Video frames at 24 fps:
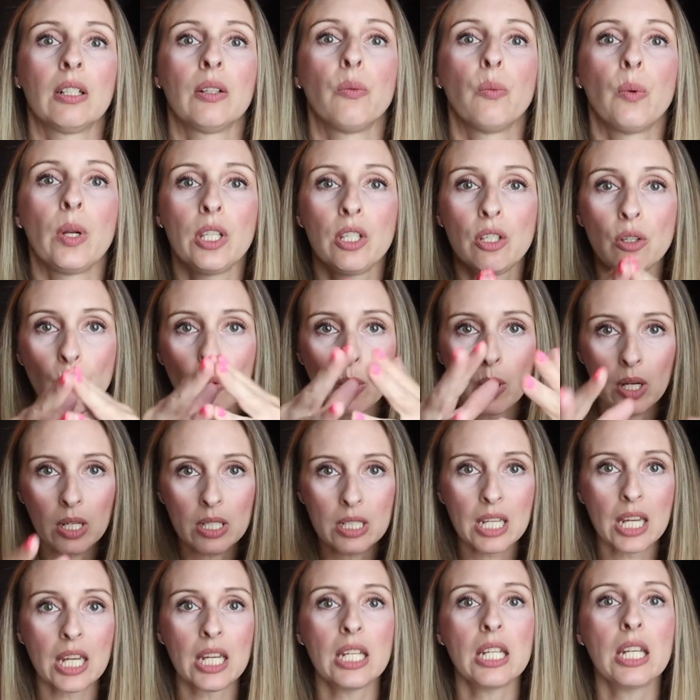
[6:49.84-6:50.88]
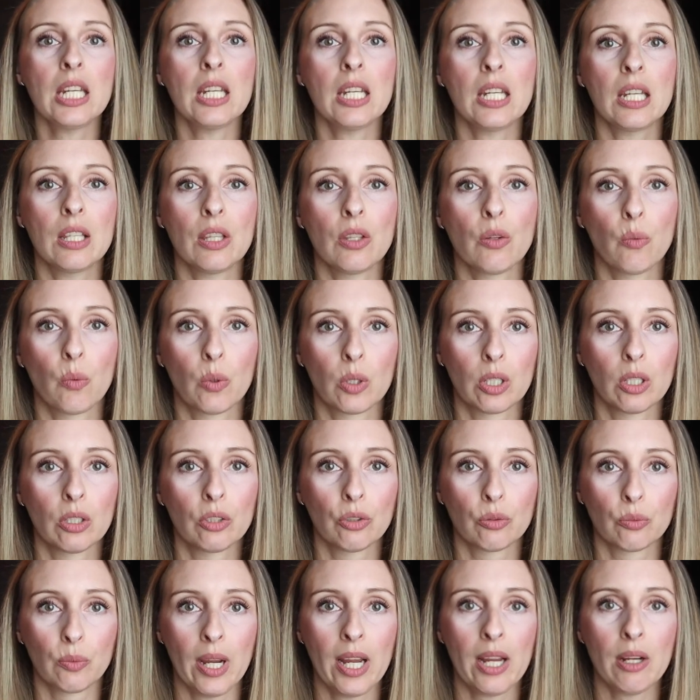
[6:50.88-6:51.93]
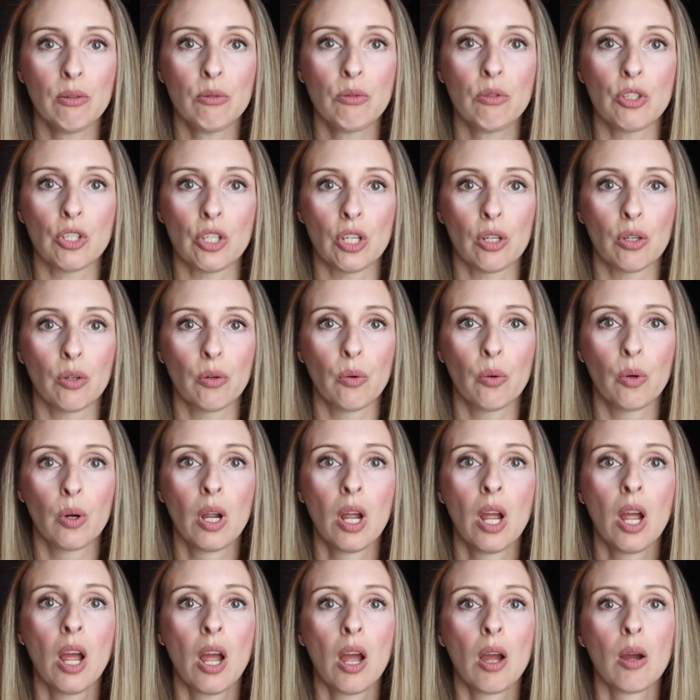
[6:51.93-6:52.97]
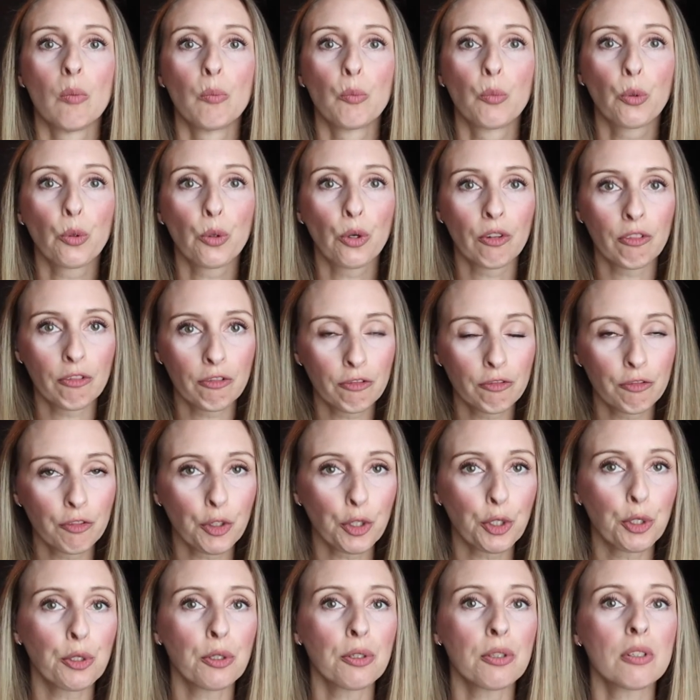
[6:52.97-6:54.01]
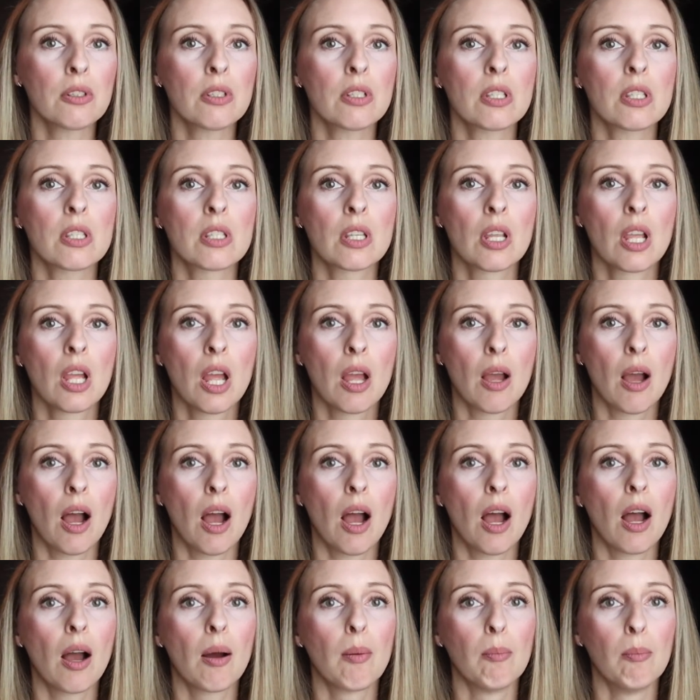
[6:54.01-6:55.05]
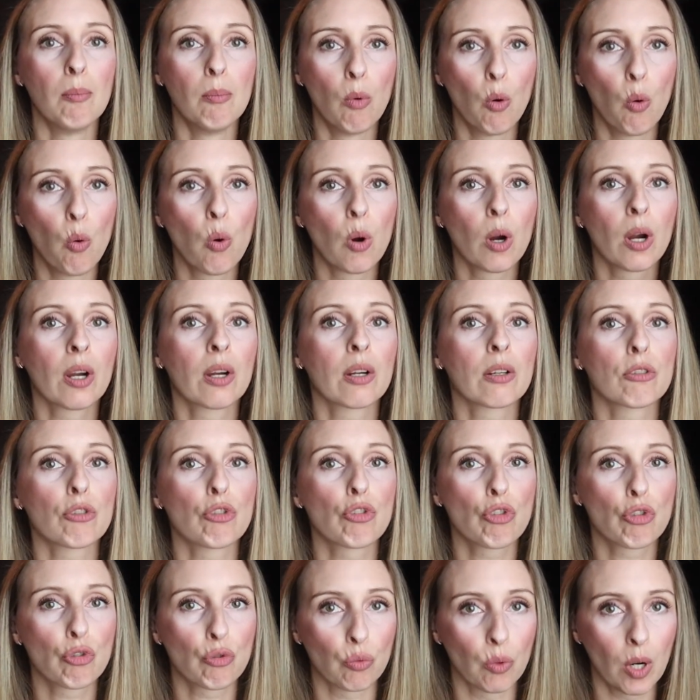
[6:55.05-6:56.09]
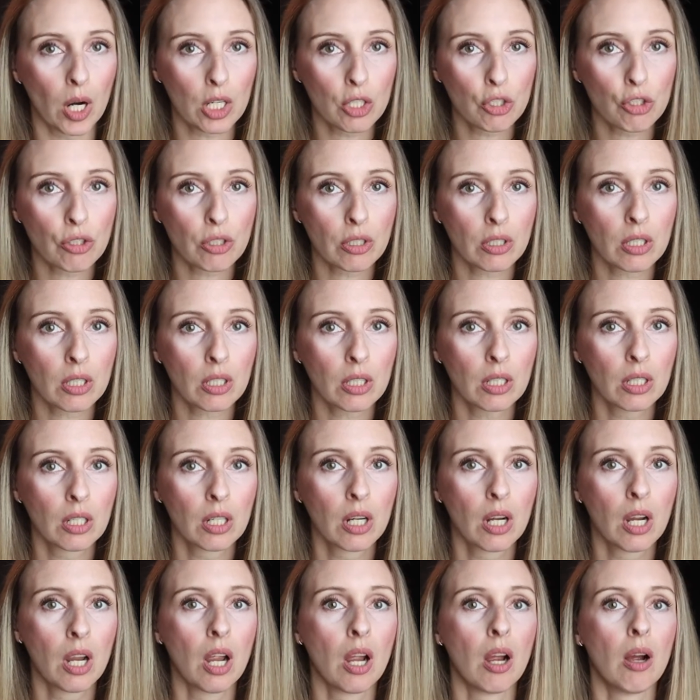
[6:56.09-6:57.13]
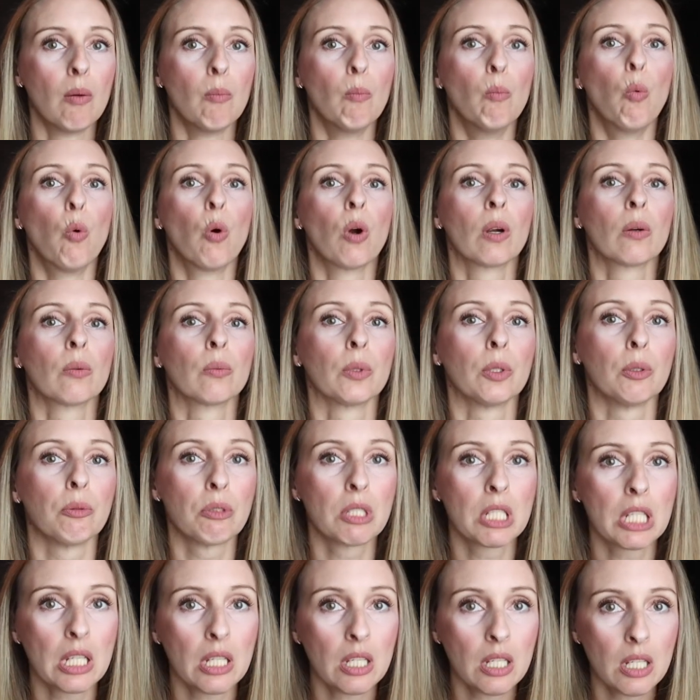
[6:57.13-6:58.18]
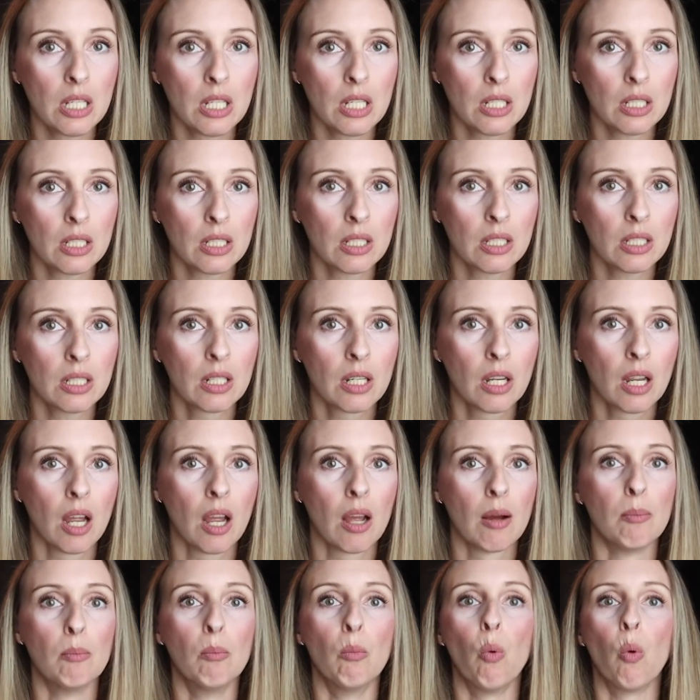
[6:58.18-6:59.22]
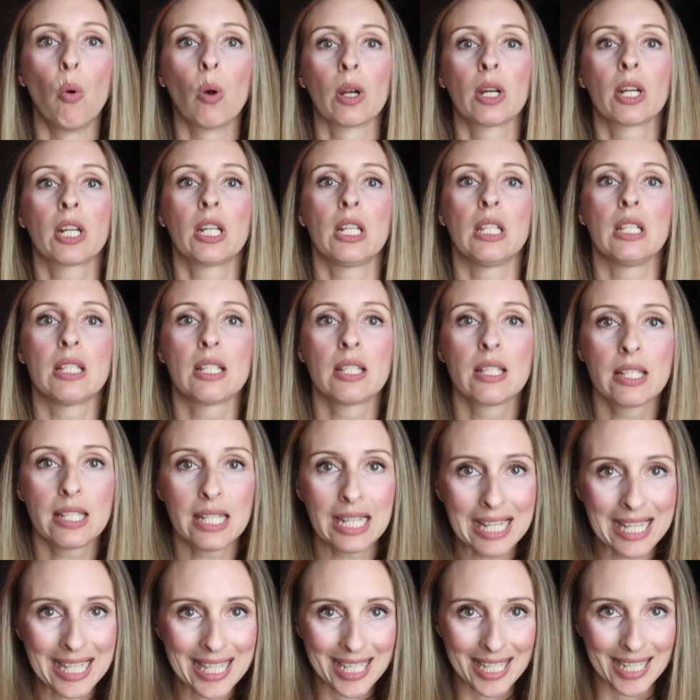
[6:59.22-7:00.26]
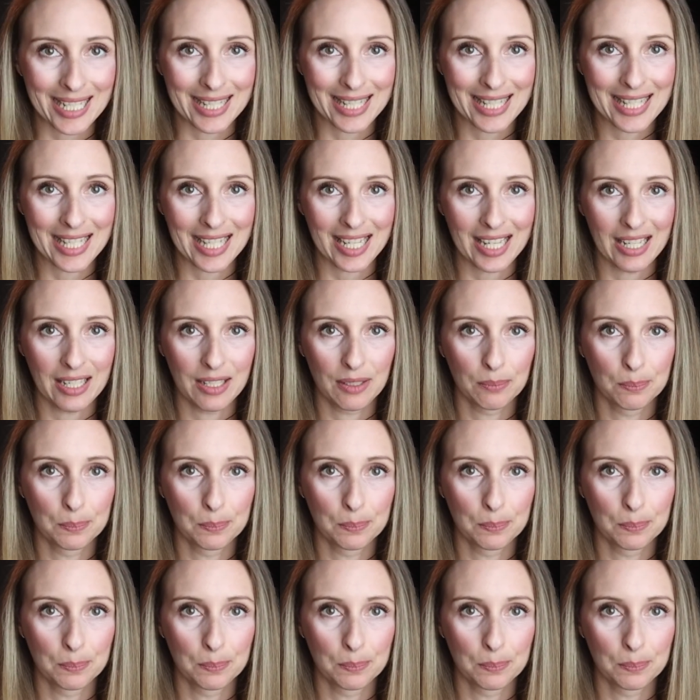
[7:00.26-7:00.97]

when you're taking in the world around you, prefers more structure, more routine, more consistency.